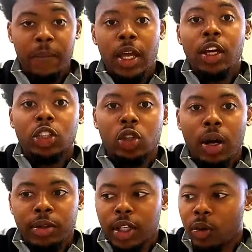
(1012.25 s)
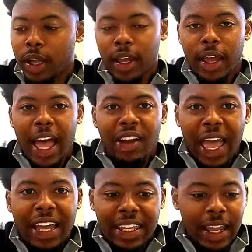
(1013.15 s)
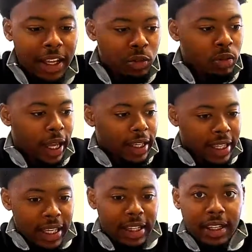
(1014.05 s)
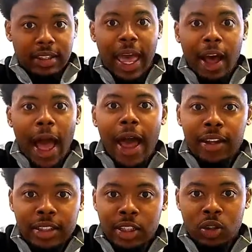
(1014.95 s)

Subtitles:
So I was like, okay, how can I like get this? How is he?